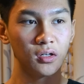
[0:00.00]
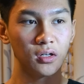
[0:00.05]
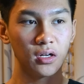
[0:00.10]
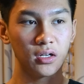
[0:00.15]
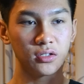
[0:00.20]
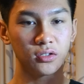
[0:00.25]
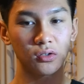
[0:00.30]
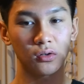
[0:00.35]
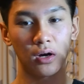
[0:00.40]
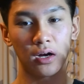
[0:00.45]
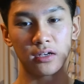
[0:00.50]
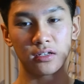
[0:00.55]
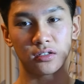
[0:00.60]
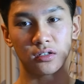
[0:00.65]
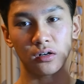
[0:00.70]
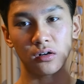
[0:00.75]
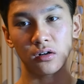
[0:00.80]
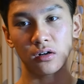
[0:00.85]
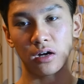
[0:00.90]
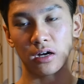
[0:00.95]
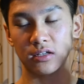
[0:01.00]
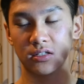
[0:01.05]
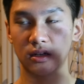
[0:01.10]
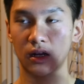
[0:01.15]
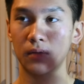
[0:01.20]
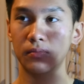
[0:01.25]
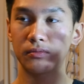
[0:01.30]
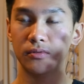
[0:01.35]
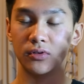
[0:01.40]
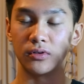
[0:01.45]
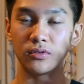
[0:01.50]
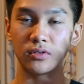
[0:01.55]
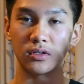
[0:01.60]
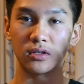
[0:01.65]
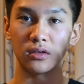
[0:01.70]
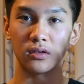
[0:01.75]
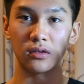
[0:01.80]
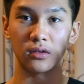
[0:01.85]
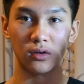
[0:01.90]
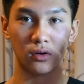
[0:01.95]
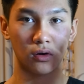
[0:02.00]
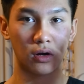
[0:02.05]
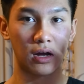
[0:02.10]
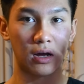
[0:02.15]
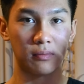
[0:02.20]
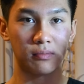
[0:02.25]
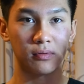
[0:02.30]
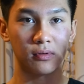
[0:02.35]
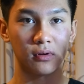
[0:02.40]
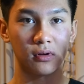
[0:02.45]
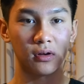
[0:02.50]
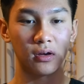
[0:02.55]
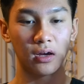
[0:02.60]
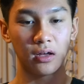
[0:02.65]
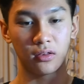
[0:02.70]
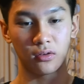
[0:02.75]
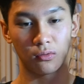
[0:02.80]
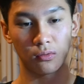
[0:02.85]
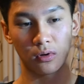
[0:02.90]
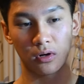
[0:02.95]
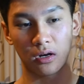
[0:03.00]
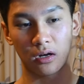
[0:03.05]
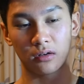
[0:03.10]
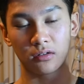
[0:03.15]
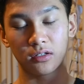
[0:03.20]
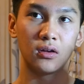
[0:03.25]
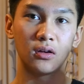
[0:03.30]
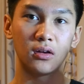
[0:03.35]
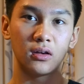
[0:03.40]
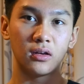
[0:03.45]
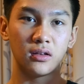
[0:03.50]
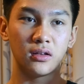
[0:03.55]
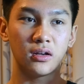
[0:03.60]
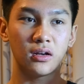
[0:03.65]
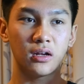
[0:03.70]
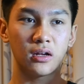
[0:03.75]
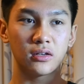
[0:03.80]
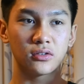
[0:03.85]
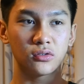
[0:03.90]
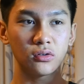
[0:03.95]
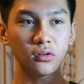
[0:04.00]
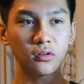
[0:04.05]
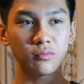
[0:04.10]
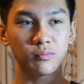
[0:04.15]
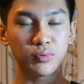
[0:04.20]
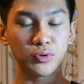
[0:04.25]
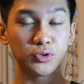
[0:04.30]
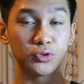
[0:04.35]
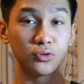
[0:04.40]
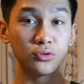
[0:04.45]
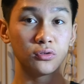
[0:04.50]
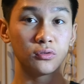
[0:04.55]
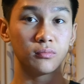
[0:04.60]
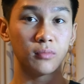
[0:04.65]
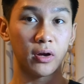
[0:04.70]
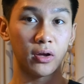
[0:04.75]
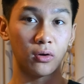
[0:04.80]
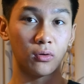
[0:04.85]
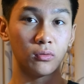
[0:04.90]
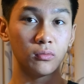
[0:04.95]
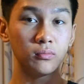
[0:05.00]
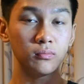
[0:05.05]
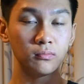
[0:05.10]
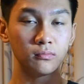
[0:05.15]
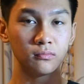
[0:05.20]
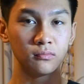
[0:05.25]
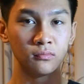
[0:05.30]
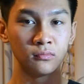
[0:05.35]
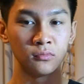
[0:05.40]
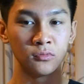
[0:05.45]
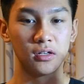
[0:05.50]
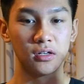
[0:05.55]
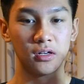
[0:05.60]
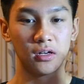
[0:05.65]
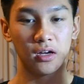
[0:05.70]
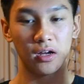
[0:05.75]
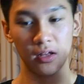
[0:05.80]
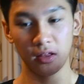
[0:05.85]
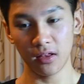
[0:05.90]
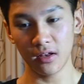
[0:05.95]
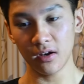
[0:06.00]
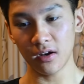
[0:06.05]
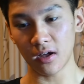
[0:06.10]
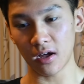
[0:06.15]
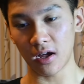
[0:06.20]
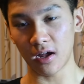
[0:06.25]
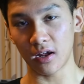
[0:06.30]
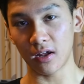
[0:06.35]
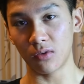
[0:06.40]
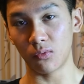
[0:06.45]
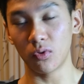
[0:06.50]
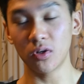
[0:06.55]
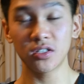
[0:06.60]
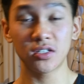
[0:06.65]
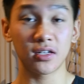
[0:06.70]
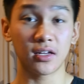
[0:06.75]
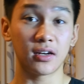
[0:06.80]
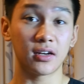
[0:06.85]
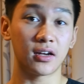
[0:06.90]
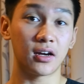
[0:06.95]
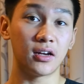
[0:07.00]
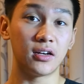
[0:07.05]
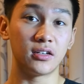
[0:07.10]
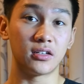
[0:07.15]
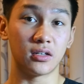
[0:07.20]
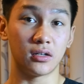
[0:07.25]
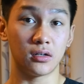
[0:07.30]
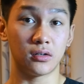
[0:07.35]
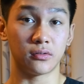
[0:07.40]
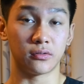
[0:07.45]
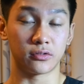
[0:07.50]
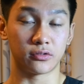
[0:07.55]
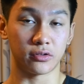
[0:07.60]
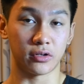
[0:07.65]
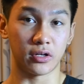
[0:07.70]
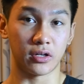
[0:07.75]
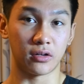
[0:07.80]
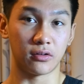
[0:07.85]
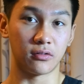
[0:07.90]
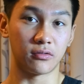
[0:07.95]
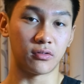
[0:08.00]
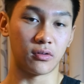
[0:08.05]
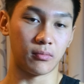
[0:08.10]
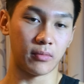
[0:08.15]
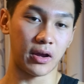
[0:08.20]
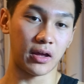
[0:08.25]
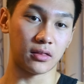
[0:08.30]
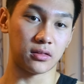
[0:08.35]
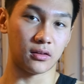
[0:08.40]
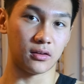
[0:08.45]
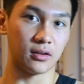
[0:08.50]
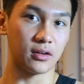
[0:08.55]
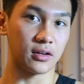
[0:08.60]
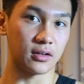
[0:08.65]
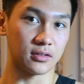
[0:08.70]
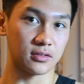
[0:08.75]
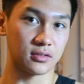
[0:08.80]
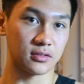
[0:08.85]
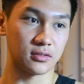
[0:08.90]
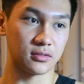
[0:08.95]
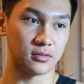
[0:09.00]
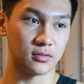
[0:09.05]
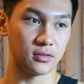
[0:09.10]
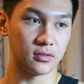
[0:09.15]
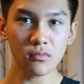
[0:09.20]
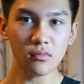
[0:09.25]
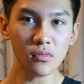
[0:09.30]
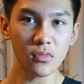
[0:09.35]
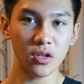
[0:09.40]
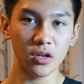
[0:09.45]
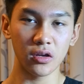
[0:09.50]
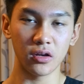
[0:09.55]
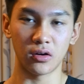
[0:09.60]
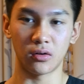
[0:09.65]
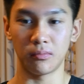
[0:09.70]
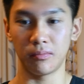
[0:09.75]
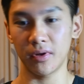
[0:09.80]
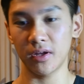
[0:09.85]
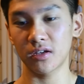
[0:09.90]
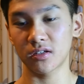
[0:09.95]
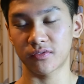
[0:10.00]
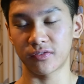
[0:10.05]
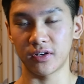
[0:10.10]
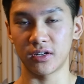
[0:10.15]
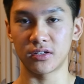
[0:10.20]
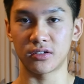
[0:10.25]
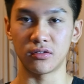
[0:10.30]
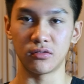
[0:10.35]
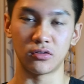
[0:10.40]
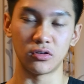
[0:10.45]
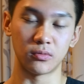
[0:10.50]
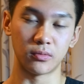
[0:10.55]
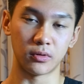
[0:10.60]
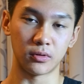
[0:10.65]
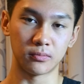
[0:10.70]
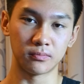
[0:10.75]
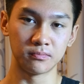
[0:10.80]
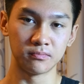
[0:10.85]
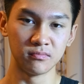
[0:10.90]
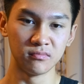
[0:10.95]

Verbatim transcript: And so I started I stopped using their app and their workouts and then I sort of pursued my own. And then I once again got into interval training from Athlean-X, you know, biggest fitness YouTuber.